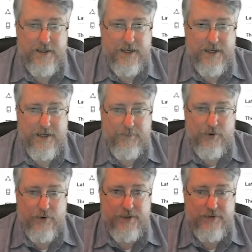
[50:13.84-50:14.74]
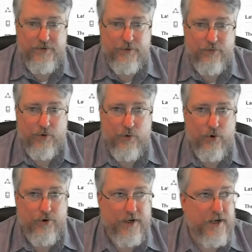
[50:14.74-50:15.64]
and I'm going to
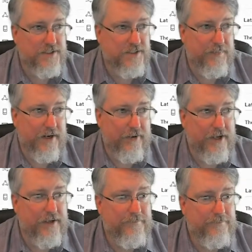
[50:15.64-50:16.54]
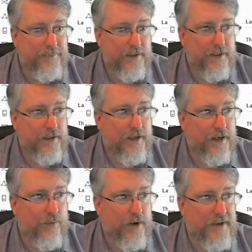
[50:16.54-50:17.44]
record a custom area.
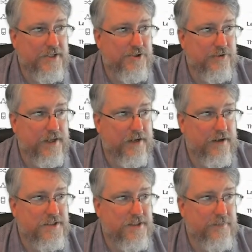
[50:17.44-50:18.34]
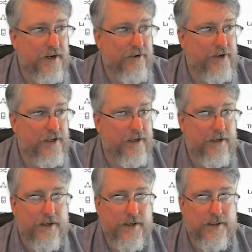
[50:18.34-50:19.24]
And I want to make sure that custom
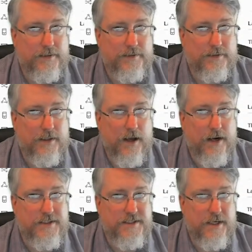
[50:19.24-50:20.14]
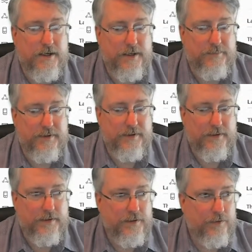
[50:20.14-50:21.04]
area lines up
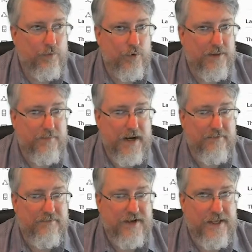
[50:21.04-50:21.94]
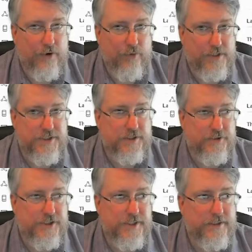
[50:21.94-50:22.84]
with my video
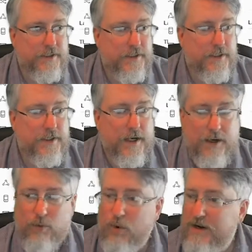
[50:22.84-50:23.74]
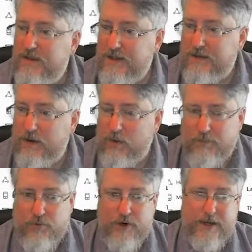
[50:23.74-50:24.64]
resolution. One thing that I
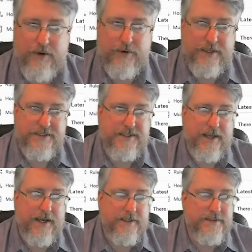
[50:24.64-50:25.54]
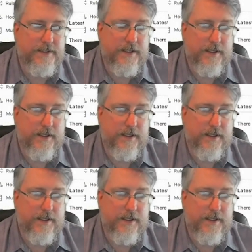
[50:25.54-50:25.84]
want to point out is that